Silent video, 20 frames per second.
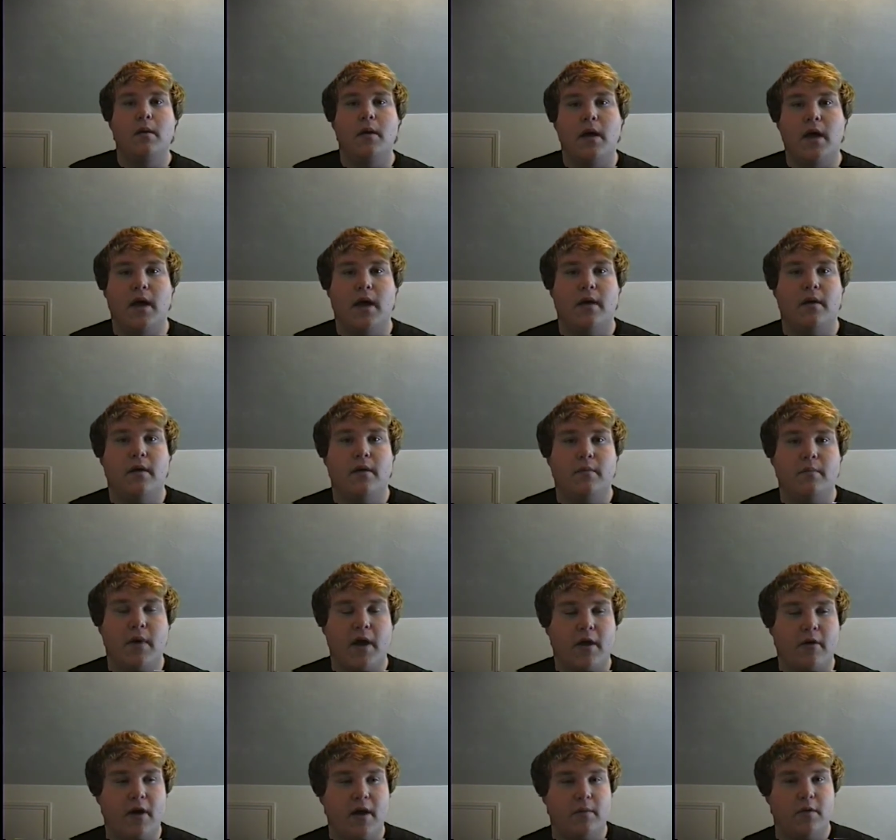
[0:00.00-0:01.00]
Uh, my
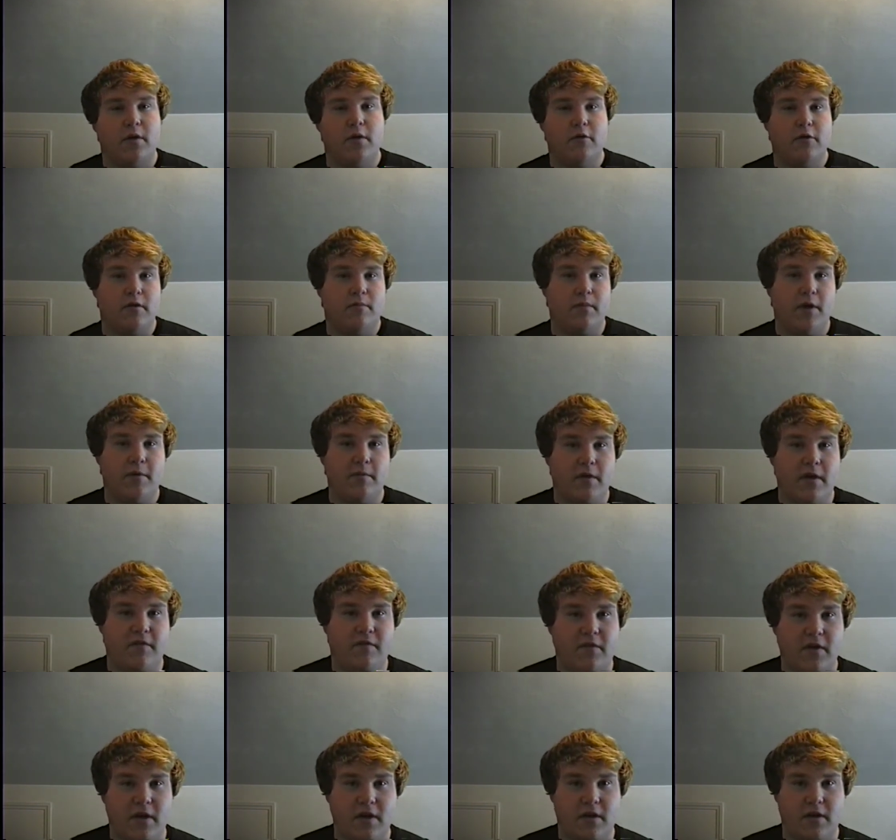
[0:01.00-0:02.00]
grandma knew some people that
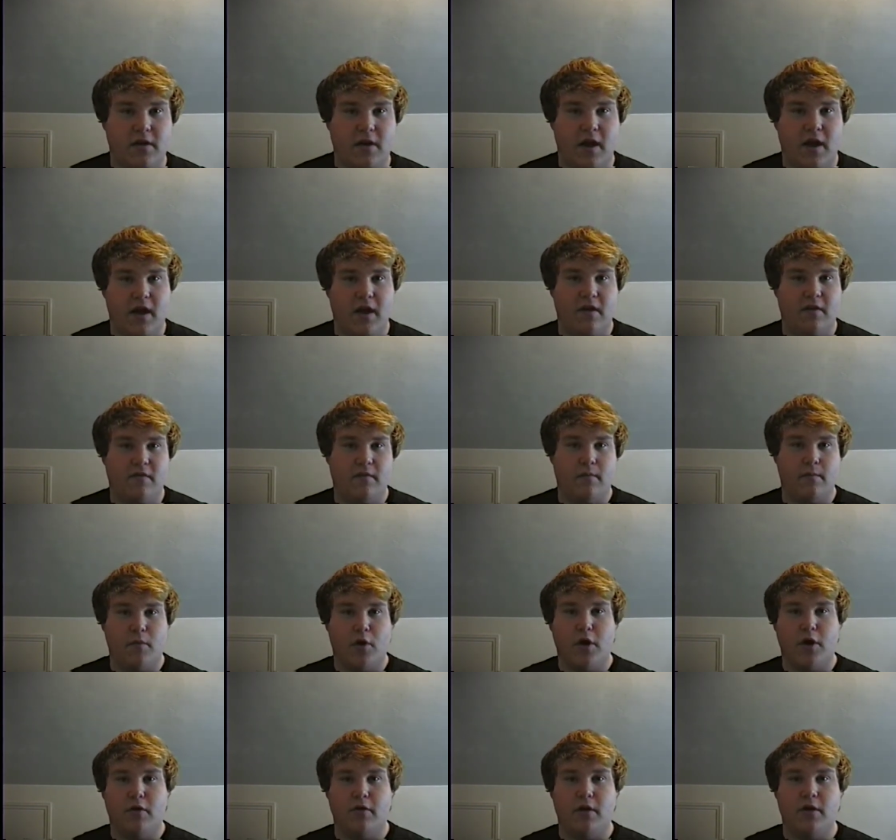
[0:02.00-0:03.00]
fixed a
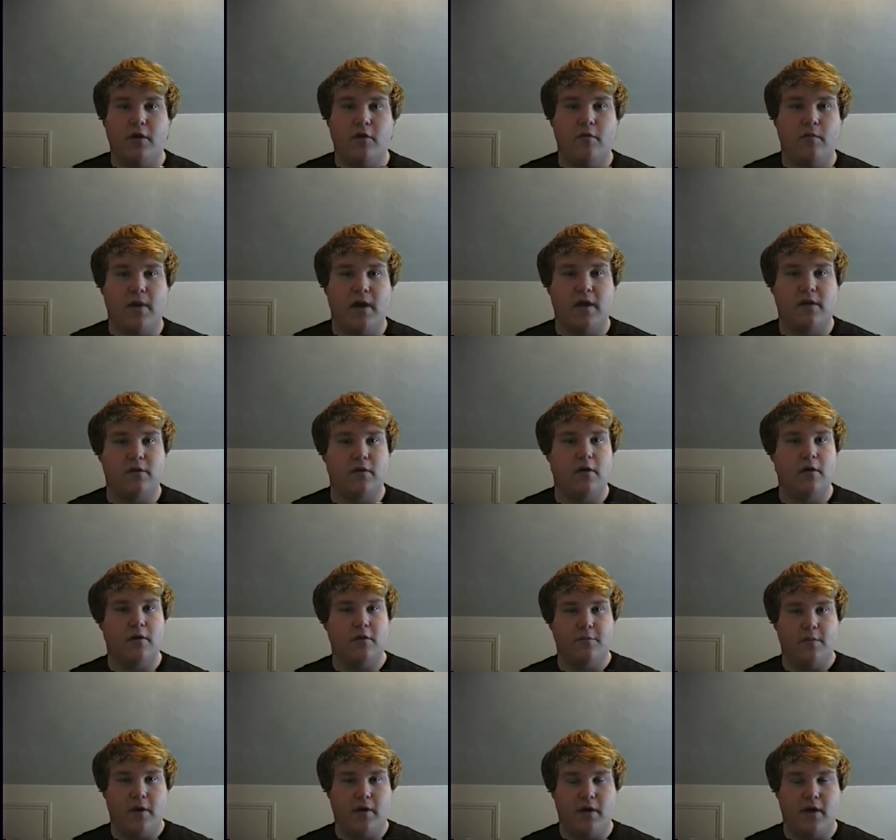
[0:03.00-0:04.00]
Mercury Topaz of hers
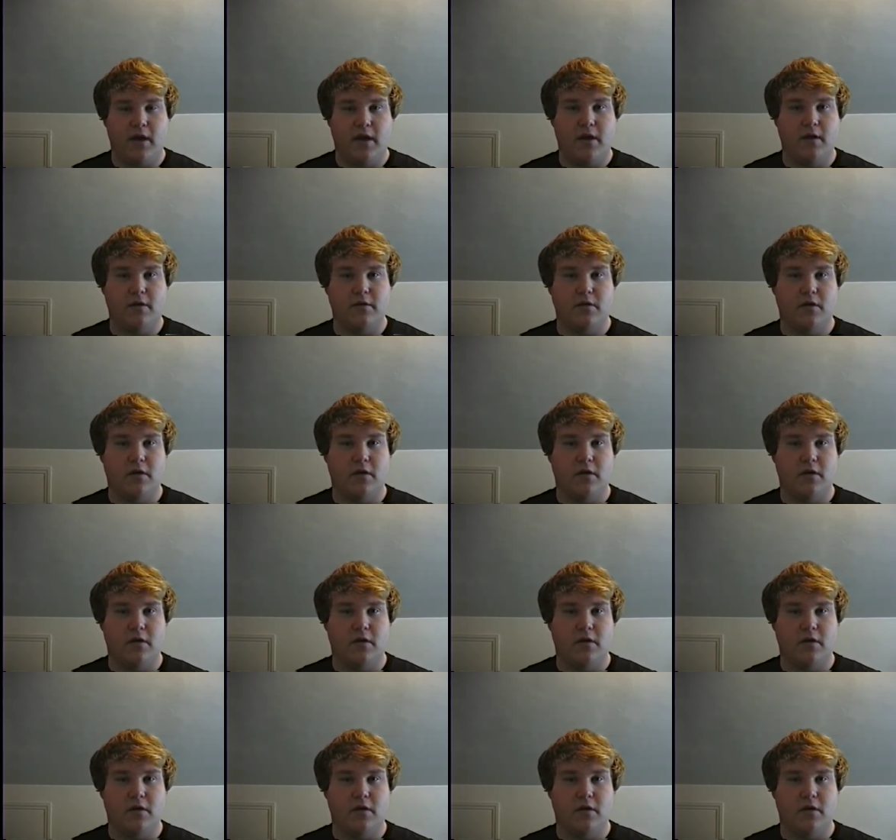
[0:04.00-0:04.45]
about eight years